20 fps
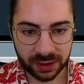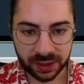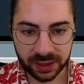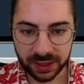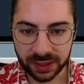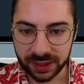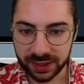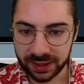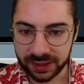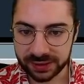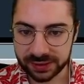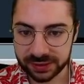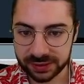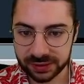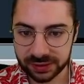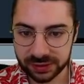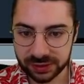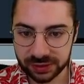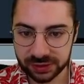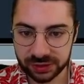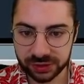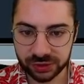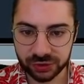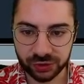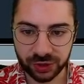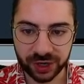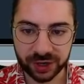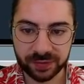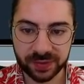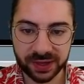It just
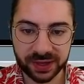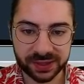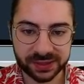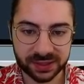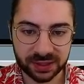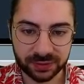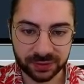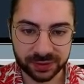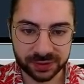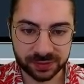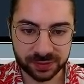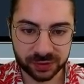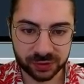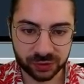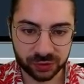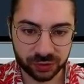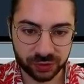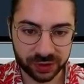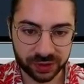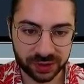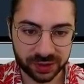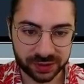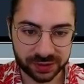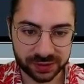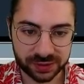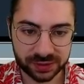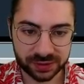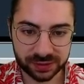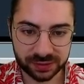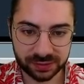struck me as I was drawing
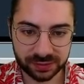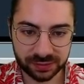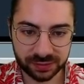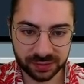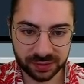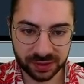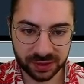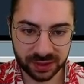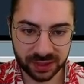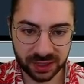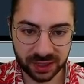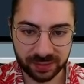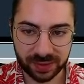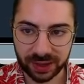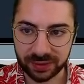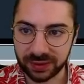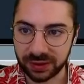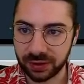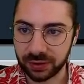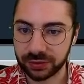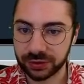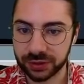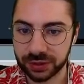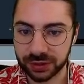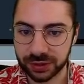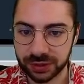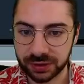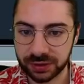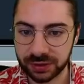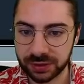this, thinking about the
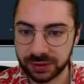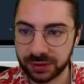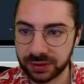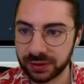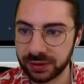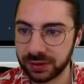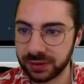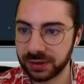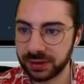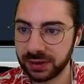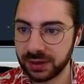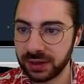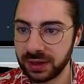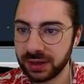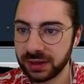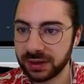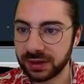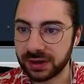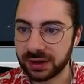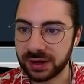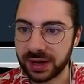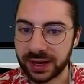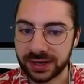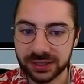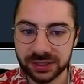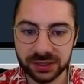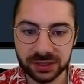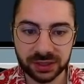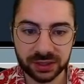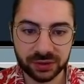ocean, that it
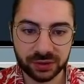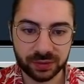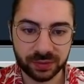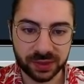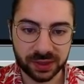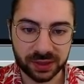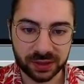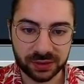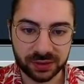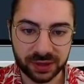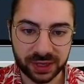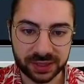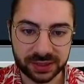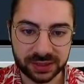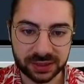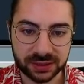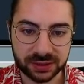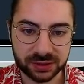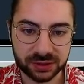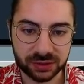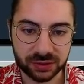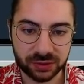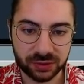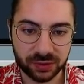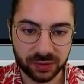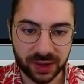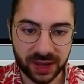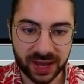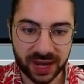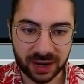actually could be a good idea
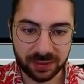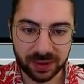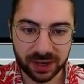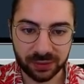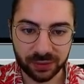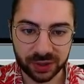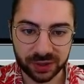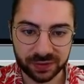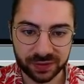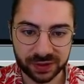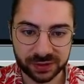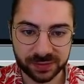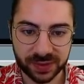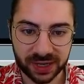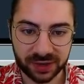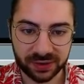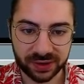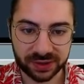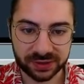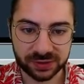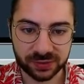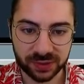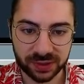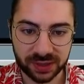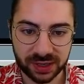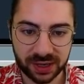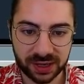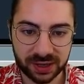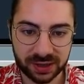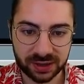to animate one of these backgrounds one
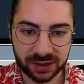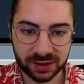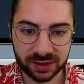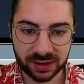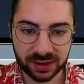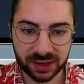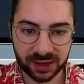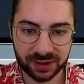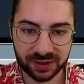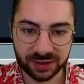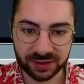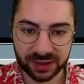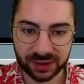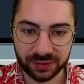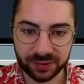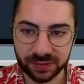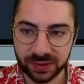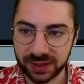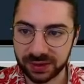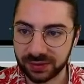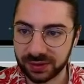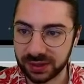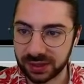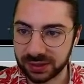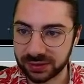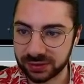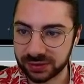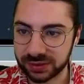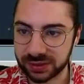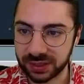day. I think that would be a really
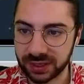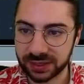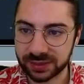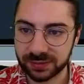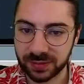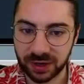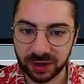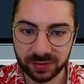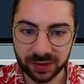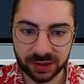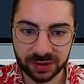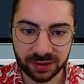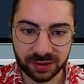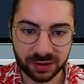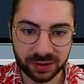interesting experiment.